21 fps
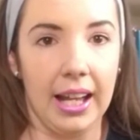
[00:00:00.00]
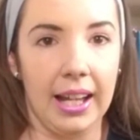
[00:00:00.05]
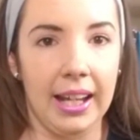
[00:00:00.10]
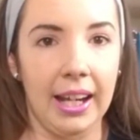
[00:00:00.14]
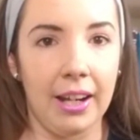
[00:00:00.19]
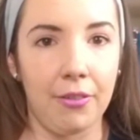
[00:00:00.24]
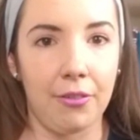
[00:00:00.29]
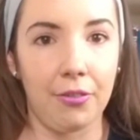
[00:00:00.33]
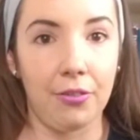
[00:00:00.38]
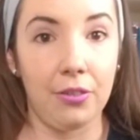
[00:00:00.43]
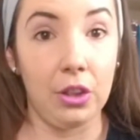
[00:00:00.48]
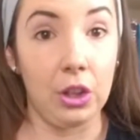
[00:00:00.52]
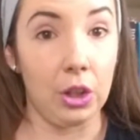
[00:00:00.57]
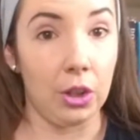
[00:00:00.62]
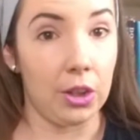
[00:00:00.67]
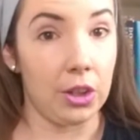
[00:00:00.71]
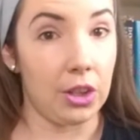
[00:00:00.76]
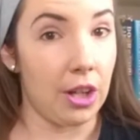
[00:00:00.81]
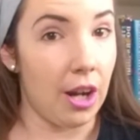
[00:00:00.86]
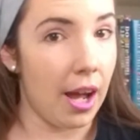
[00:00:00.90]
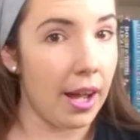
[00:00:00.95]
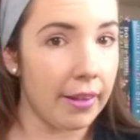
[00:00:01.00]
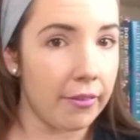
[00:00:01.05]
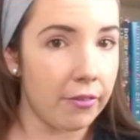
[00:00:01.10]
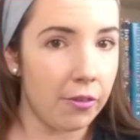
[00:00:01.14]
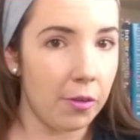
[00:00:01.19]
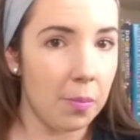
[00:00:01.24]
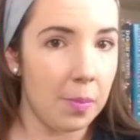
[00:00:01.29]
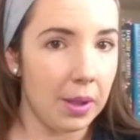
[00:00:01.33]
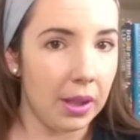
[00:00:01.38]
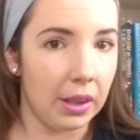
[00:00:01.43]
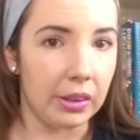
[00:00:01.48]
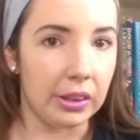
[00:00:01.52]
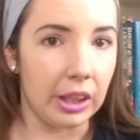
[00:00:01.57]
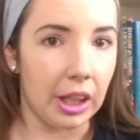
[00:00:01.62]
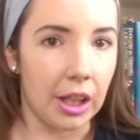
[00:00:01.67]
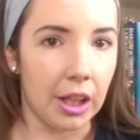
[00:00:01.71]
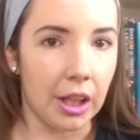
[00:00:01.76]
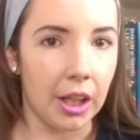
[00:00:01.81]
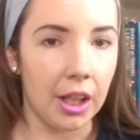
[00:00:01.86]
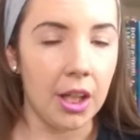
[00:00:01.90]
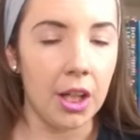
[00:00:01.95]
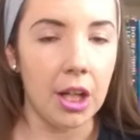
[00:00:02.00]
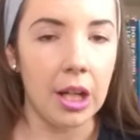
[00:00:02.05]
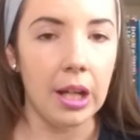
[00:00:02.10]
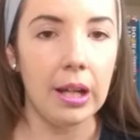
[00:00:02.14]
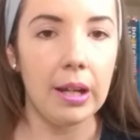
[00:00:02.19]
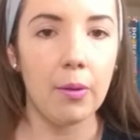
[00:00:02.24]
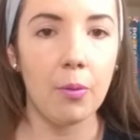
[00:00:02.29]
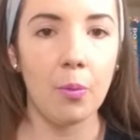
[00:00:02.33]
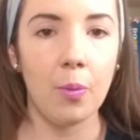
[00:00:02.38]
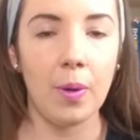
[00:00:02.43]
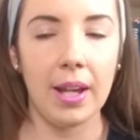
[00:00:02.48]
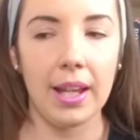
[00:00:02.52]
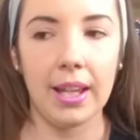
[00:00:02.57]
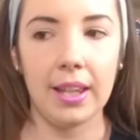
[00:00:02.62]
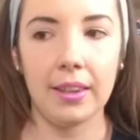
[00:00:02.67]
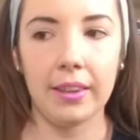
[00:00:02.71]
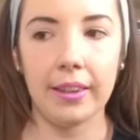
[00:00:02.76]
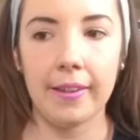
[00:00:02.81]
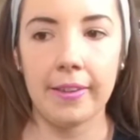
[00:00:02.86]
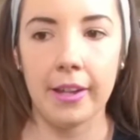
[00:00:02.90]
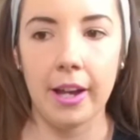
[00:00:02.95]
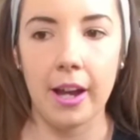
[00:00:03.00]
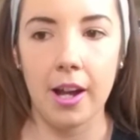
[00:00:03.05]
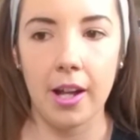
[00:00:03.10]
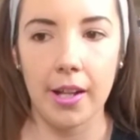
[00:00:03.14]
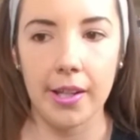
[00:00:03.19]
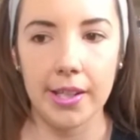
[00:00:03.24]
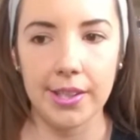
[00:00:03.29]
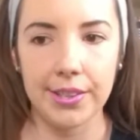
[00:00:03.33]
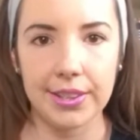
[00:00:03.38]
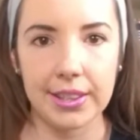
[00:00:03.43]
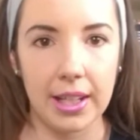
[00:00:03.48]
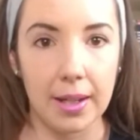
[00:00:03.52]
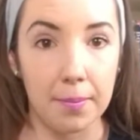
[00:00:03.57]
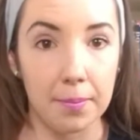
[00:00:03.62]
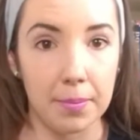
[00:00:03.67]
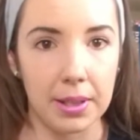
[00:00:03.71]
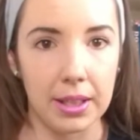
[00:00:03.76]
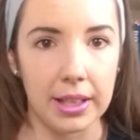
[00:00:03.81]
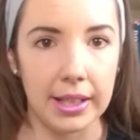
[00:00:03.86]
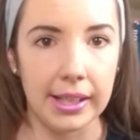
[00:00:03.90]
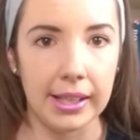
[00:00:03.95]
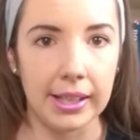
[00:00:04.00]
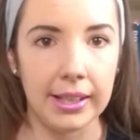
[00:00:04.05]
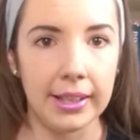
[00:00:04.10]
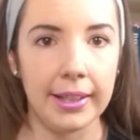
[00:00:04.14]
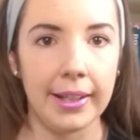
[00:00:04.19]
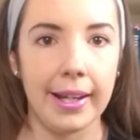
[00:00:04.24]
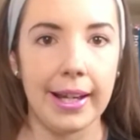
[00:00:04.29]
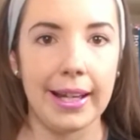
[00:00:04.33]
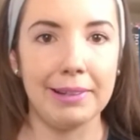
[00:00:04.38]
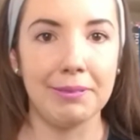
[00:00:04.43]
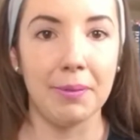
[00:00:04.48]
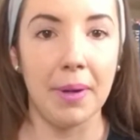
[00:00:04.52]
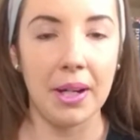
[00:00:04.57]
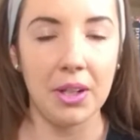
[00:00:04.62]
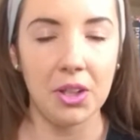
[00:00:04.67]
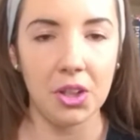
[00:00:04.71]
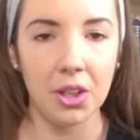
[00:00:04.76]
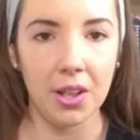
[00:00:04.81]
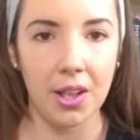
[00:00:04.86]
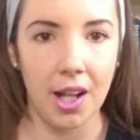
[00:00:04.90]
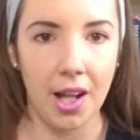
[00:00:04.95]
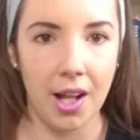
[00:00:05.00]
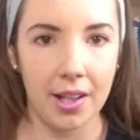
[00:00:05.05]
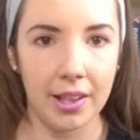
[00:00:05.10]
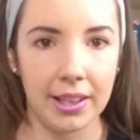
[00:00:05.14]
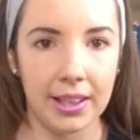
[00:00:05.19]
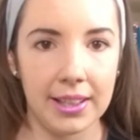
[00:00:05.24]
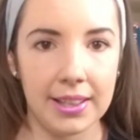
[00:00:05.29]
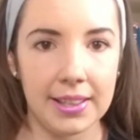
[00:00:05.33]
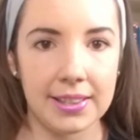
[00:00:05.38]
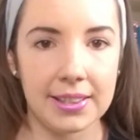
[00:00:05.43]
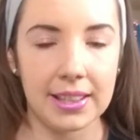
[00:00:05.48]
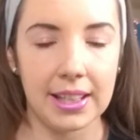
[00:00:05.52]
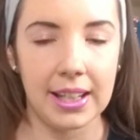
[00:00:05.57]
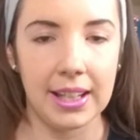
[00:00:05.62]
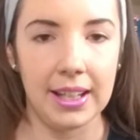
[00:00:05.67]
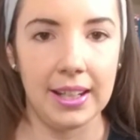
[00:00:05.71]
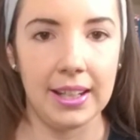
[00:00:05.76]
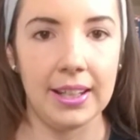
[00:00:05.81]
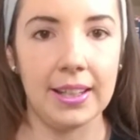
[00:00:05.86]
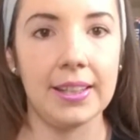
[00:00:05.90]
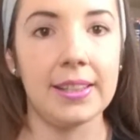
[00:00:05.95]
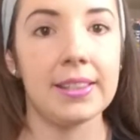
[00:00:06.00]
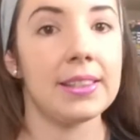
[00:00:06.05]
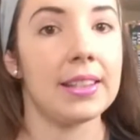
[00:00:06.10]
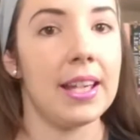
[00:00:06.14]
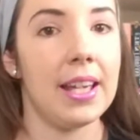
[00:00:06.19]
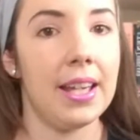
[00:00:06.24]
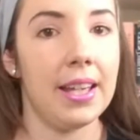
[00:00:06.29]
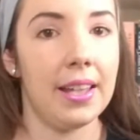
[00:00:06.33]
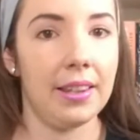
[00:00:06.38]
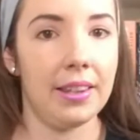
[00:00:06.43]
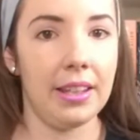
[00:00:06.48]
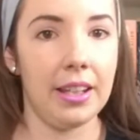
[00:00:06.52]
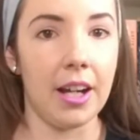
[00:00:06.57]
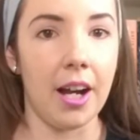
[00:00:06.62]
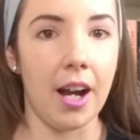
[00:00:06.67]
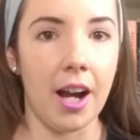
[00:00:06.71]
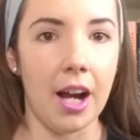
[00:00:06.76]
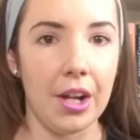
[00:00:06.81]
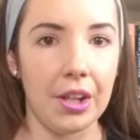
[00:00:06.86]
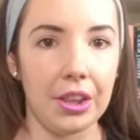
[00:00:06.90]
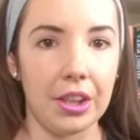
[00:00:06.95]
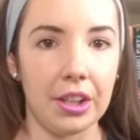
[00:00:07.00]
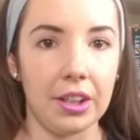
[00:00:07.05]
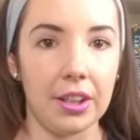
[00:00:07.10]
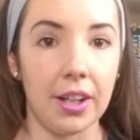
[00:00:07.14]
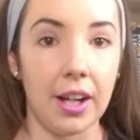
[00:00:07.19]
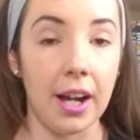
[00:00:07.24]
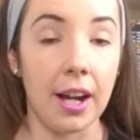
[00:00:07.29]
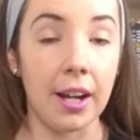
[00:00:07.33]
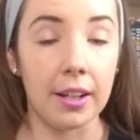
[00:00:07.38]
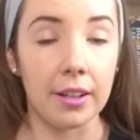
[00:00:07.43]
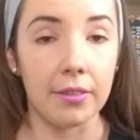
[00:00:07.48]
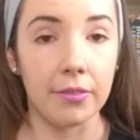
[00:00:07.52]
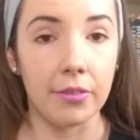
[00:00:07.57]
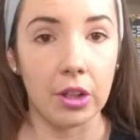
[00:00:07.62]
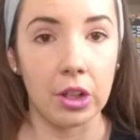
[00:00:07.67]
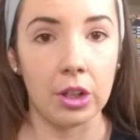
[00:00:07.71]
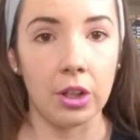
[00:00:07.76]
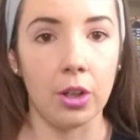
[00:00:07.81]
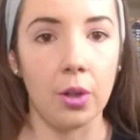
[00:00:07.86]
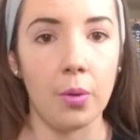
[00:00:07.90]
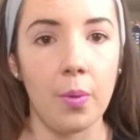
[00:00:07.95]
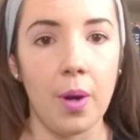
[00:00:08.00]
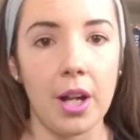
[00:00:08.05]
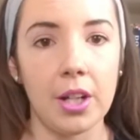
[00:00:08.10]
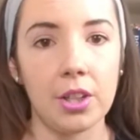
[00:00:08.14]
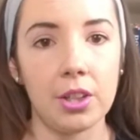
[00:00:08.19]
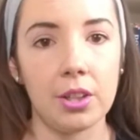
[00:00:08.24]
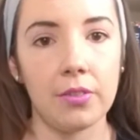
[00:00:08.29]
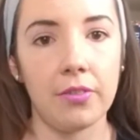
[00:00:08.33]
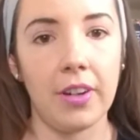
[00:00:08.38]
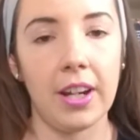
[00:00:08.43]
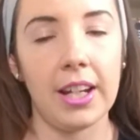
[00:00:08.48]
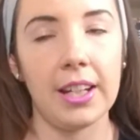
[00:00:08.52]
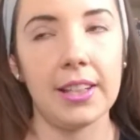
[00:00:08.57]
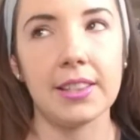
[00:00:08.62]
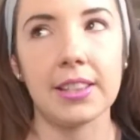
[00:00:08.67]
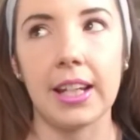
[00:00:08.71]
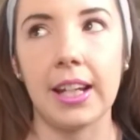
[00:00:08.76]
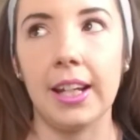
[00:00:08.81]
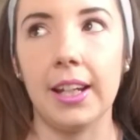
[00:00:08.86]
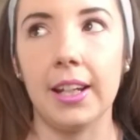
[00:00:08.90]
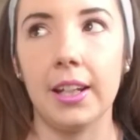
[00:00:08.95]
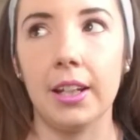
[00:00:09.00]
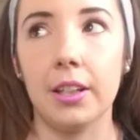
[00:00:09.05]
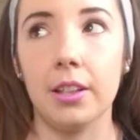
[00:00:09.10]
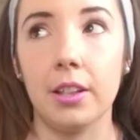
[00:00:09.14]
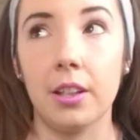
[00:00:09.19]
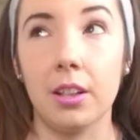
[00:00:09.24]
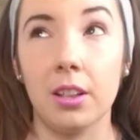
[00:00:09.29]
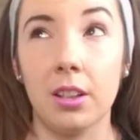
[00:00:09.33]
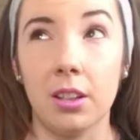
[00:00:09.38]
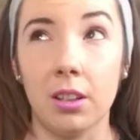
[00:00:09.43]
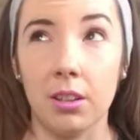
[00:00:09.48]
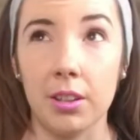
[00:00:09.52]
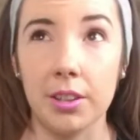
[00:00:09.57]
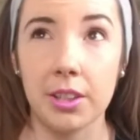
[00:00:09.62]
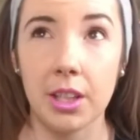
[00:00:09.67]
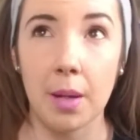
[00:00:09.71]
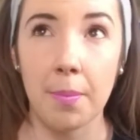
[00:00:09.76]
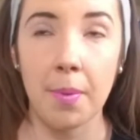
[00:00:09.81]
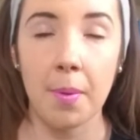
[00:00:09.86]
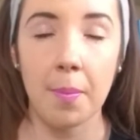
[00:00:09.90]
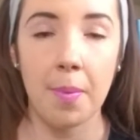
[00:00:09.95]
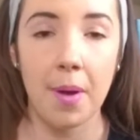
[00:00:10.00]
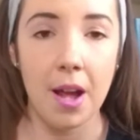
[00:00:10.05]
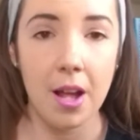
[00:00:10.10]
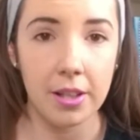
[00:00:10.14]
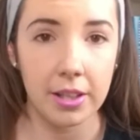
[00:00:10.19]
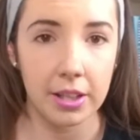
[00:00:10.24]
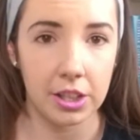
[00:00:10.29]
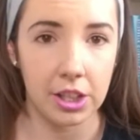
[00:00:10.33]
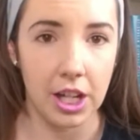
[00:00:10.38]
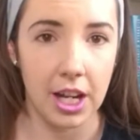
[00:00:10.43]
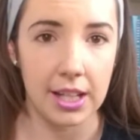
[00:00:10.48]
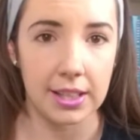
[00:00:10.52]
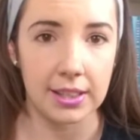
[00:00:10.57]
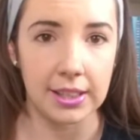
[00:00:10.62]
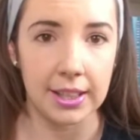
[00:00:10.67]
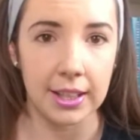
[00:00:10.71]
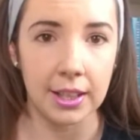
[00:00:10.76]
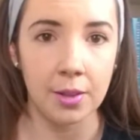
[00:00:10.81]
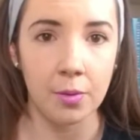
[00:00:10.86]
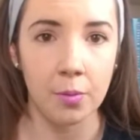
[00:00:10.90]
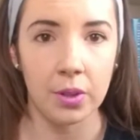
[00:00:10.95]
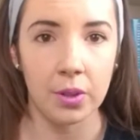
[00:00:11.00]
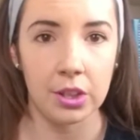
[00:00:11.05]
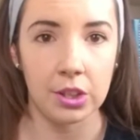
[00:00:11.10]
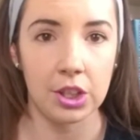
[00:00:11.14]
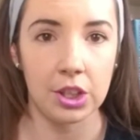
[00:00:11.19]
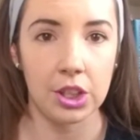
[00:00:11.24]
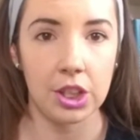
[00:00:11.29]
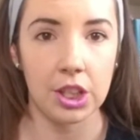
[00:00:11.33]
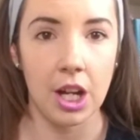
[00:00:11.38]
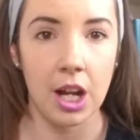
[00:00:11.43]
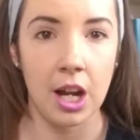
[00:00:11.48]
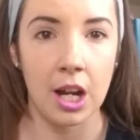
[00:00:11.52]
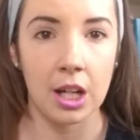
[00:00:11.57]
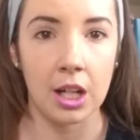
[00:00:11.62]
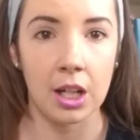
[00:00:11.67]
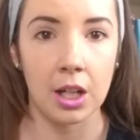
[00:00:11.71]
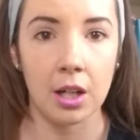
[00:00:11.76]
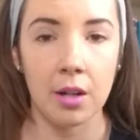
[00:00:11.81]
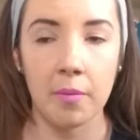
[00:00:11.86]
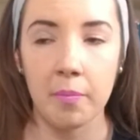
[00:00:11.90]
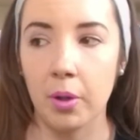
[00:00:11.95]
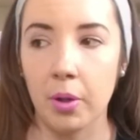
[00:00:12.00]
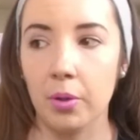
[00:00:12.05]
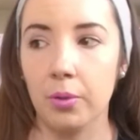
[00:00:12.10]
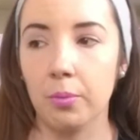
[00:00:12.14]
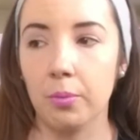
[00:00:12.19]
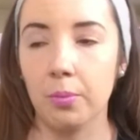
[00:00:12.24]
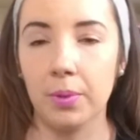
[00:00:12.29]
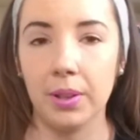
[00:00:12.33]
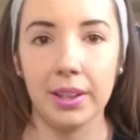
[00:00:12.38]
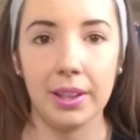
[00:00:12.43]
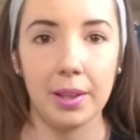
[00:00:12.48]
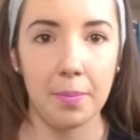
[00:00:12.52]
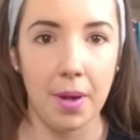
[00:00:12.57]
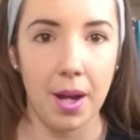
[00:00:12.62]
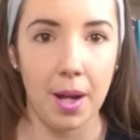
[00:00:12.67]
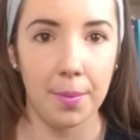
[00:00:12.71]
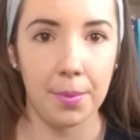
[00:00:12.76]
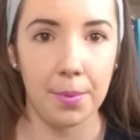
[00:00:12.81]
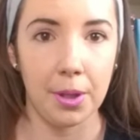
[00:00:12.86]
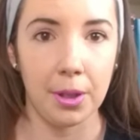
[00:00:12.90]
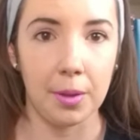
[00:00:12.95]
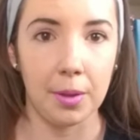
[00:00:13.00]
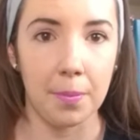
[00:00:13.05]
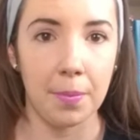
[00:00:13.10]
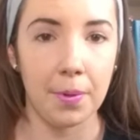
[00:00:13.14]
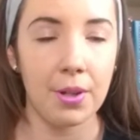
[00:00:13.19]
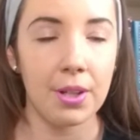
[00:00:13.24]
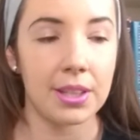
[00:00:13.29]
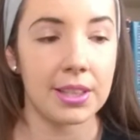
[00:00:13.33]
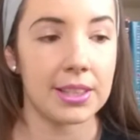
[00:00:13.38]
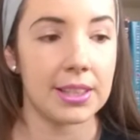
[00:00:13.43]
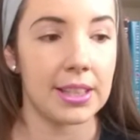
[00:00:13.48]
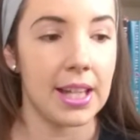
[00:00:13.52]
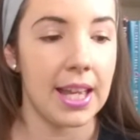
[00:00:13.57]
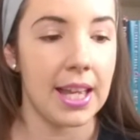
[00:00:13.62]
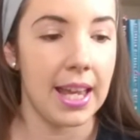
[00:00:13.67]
if you're not familiar with the Hollis Company, Rachel Hollis is the author of Girl Wash Your Face and Girl Stop Apologizing, which are both really popular books.